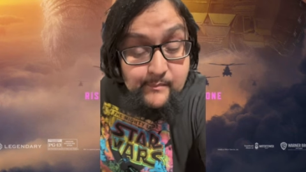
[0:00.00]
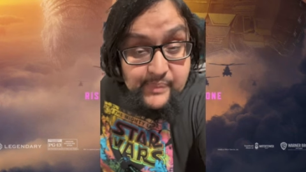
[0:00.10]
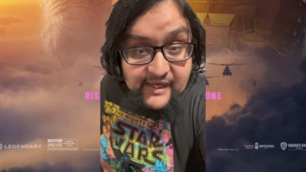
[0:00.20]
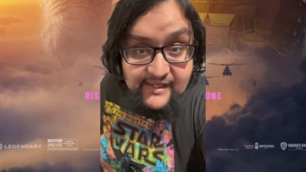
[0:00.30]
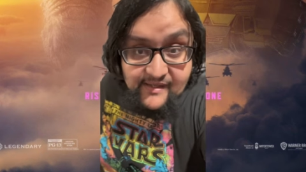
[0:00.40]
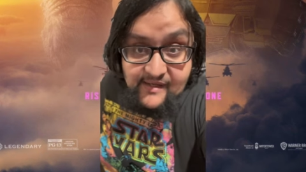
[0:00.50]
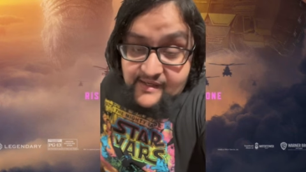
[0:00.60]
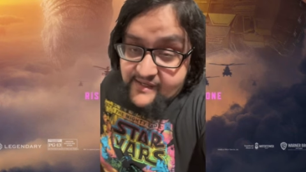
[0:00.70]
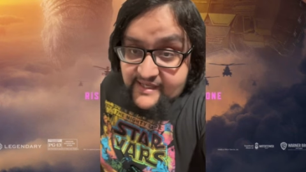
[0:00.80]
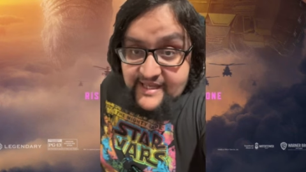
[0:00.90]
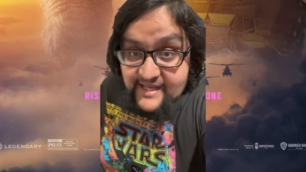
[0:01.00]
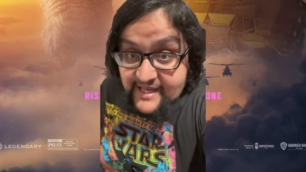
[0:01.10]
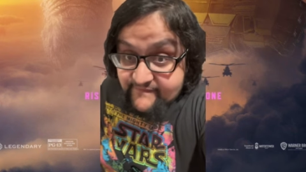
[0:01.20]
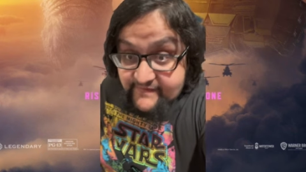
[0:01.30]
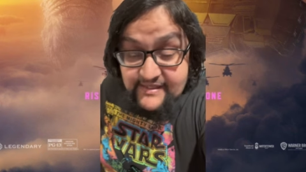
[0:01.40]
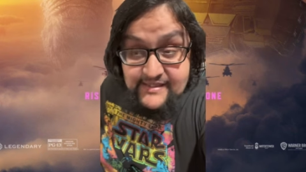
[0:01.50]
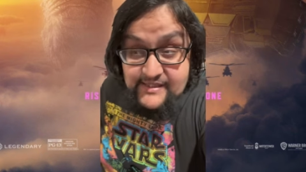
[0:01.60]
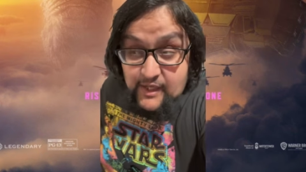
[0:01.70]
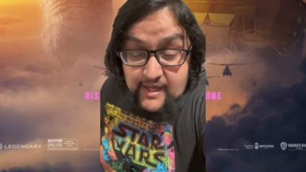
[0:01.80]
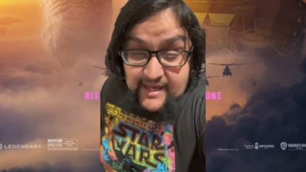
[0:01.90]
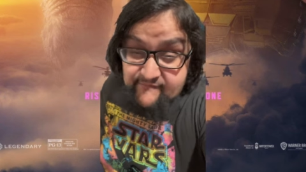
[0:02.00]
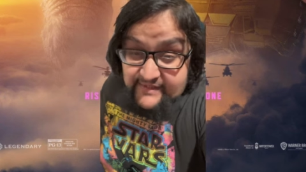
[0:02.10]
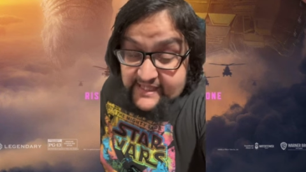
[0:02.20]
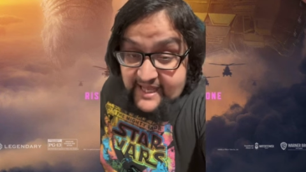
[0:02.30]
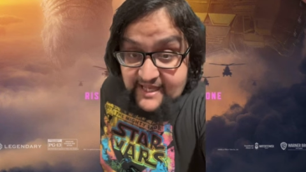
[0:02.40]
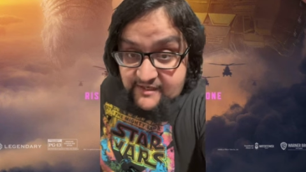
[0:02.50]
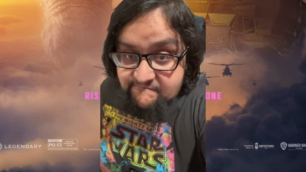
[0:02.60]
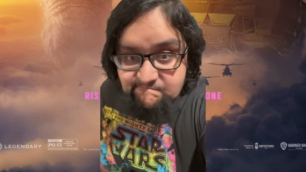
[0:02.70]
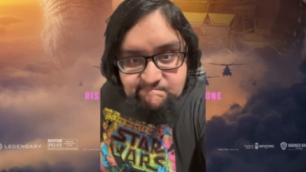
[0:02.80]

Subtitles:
But even then,